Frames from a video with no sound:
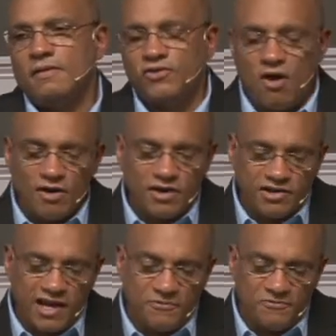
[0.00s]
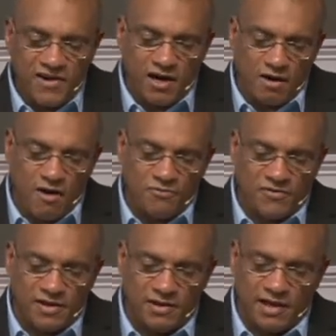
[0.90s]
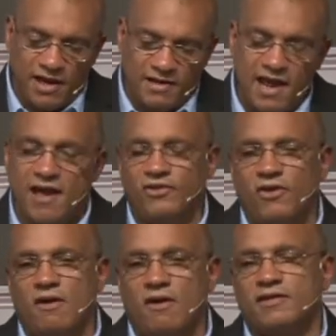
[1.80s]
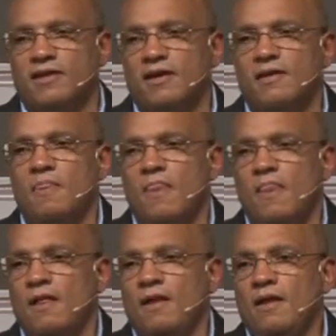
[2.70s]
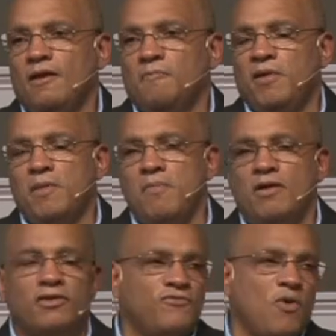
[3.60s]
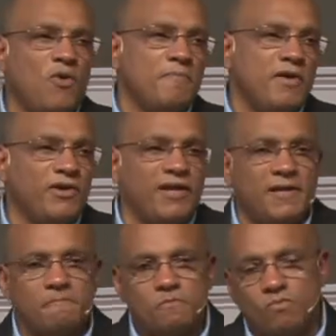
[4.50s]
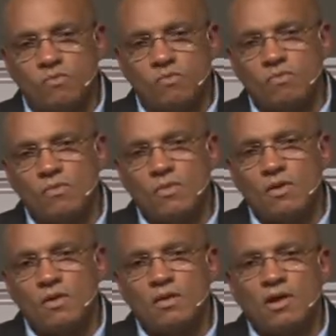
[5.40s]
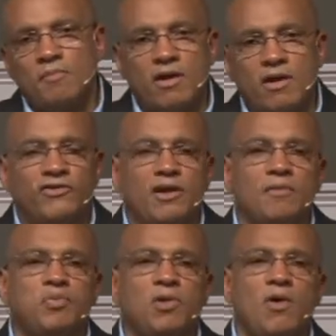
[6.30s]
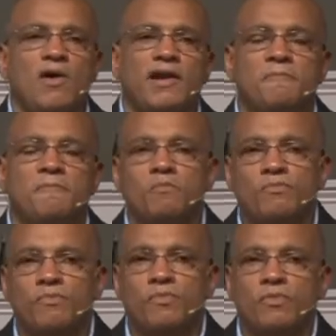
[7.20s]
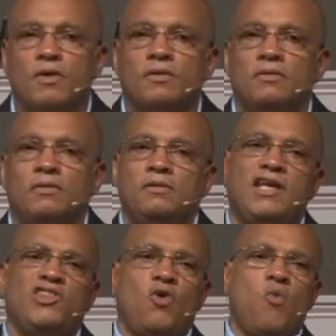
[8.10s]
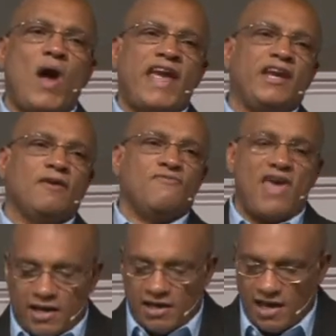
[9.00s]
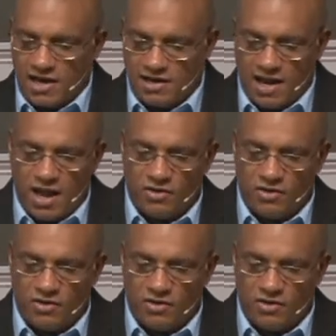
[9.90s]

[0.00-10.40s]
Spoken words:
It's hard to take fear off and lay it down. It's hard to be among the 40 million America's unemployed and take the weight of that and lay it down.